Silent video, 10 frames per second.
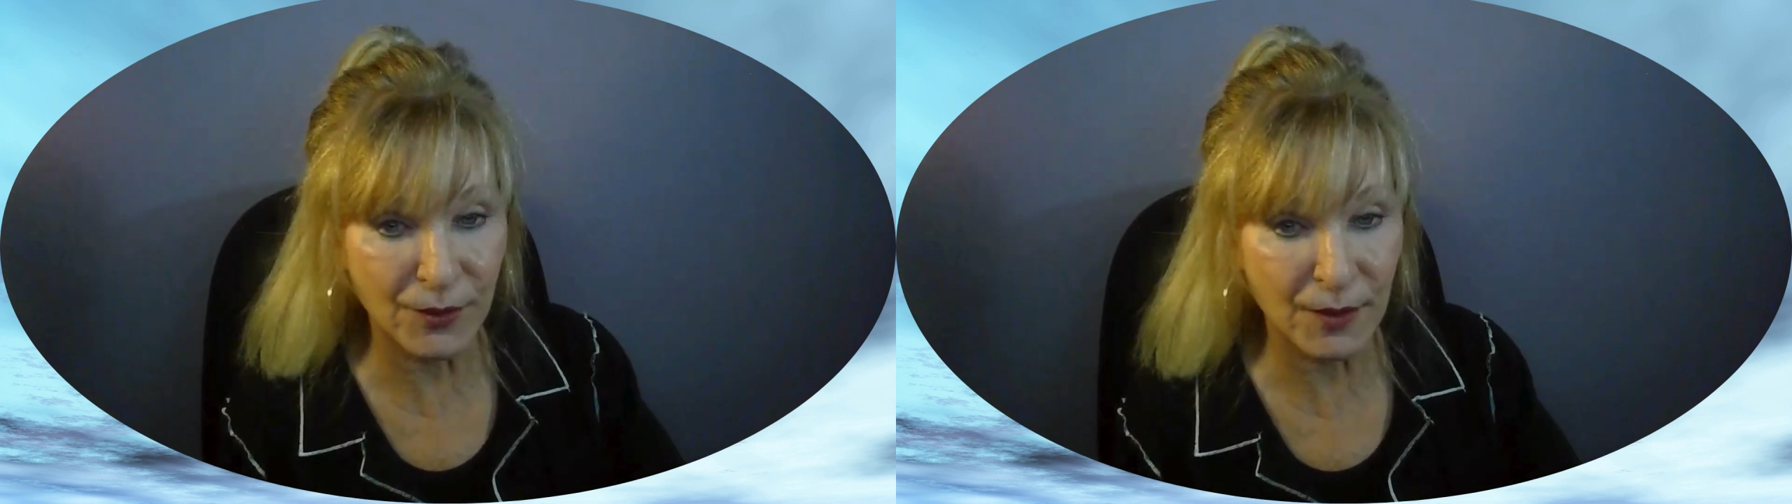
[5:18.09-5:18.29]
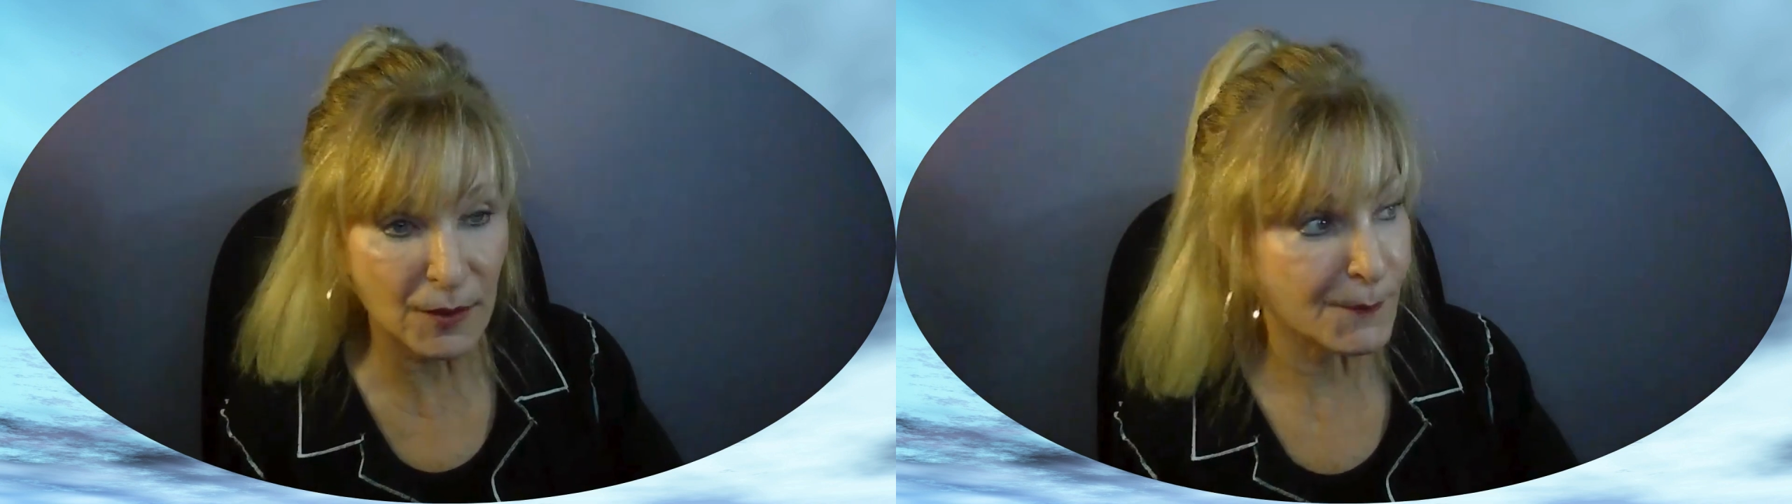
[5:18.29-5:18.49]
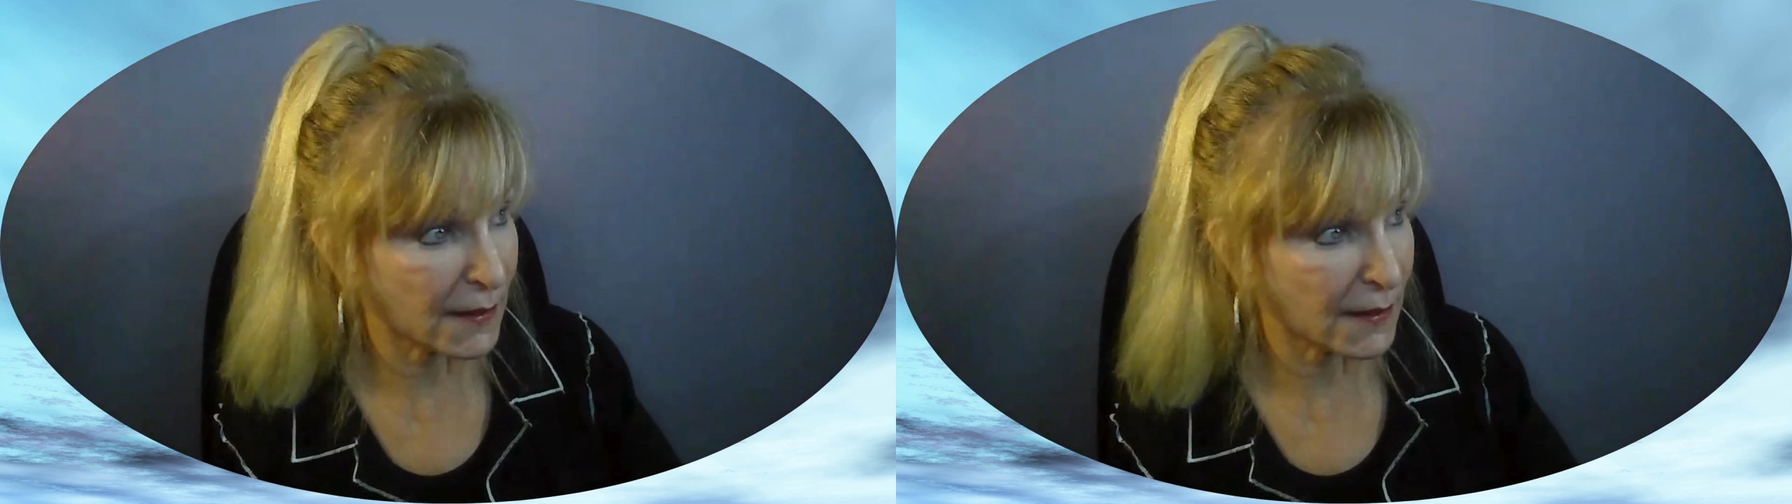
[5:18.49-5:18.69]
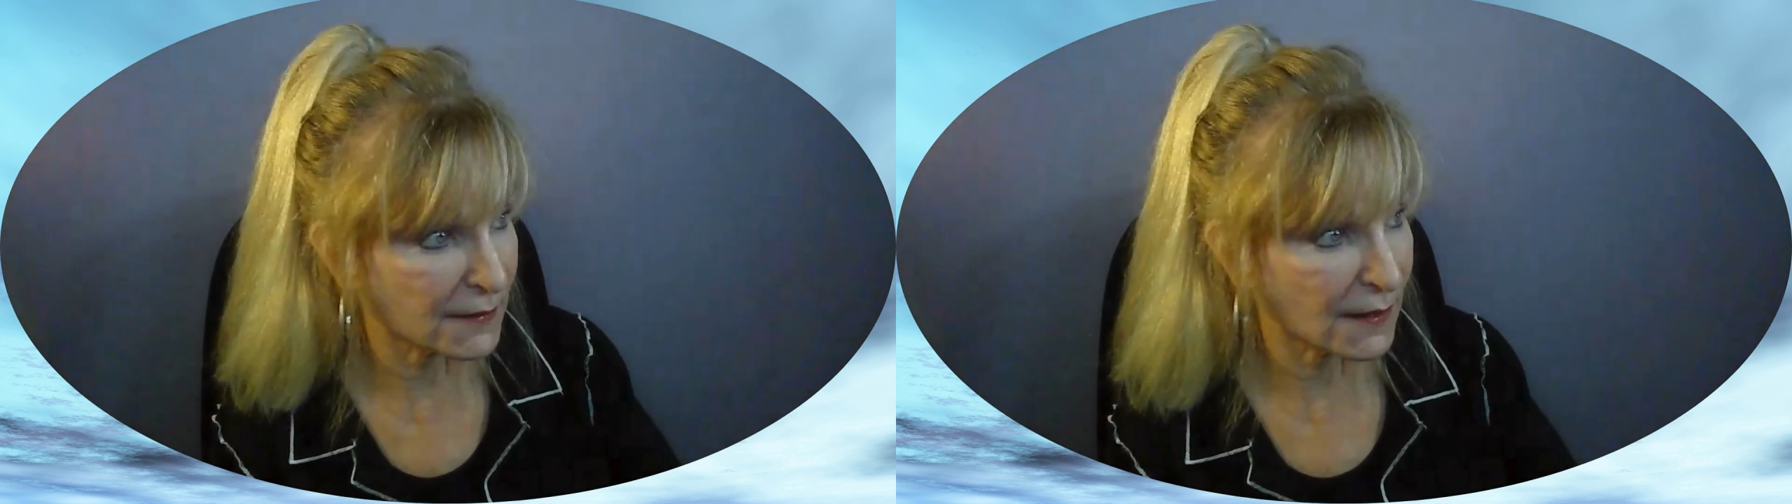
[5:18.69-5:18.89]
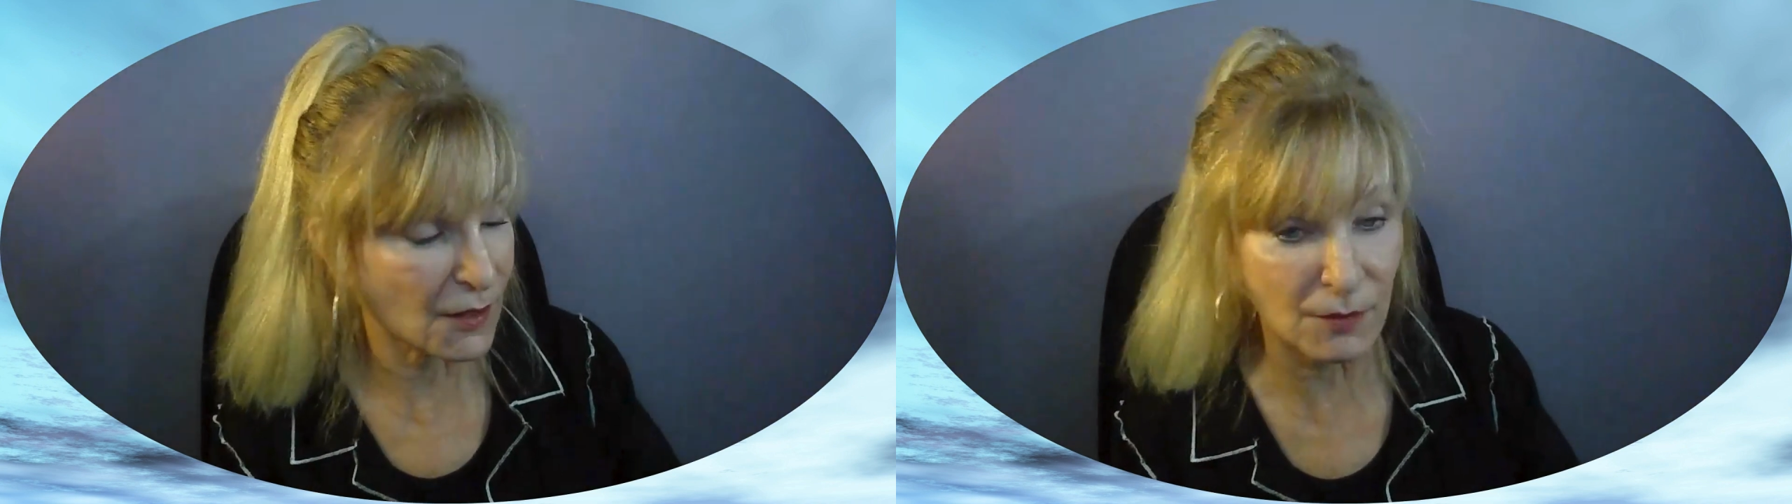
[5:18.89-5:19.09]
there because
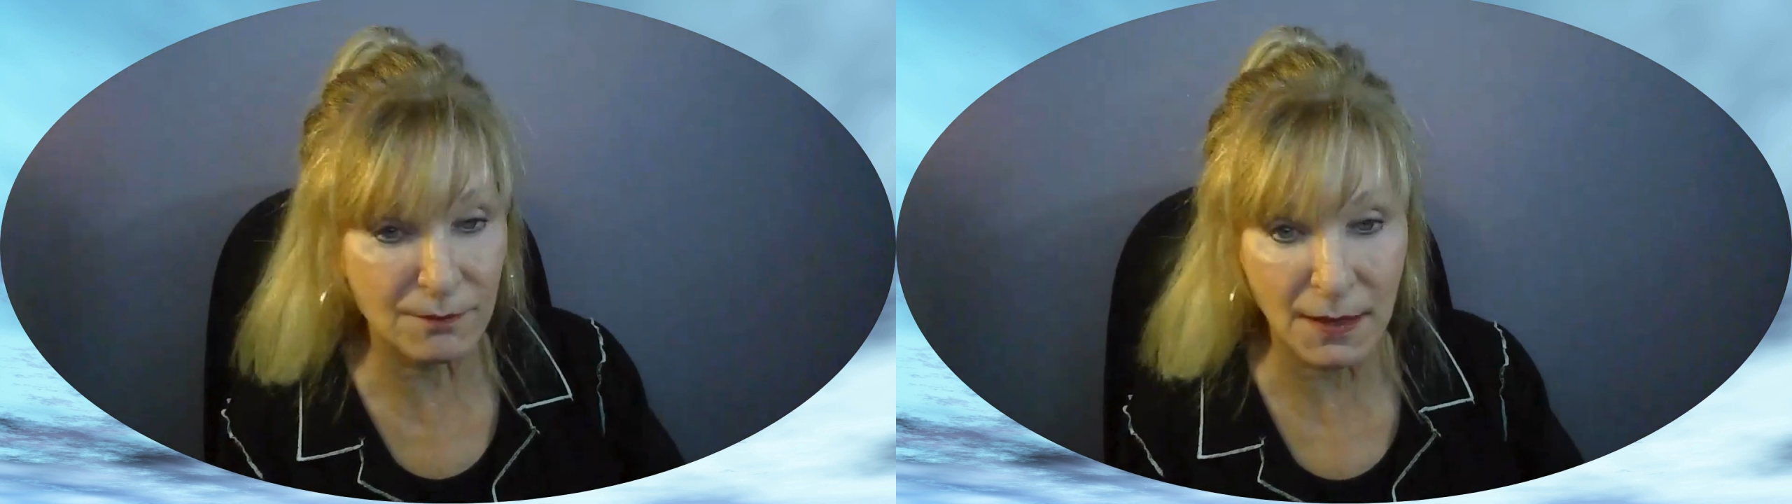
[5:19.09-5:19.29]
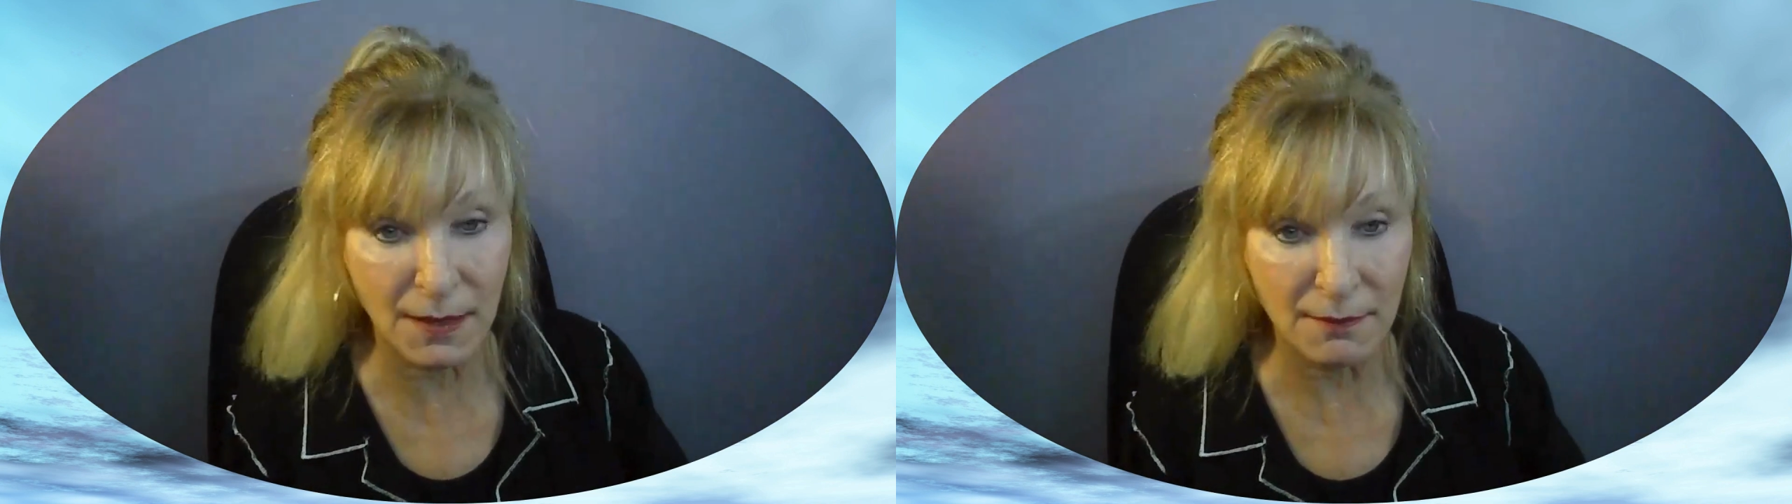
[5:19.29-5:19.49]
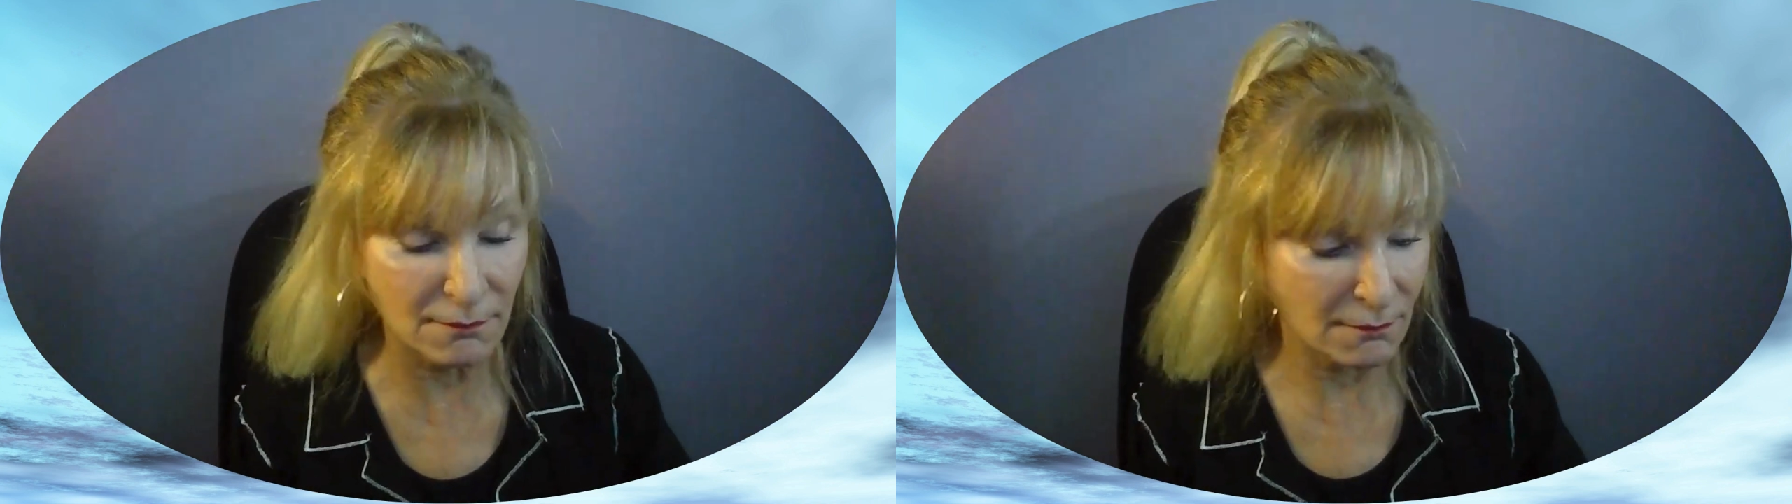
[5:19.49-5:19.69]
they hurt me.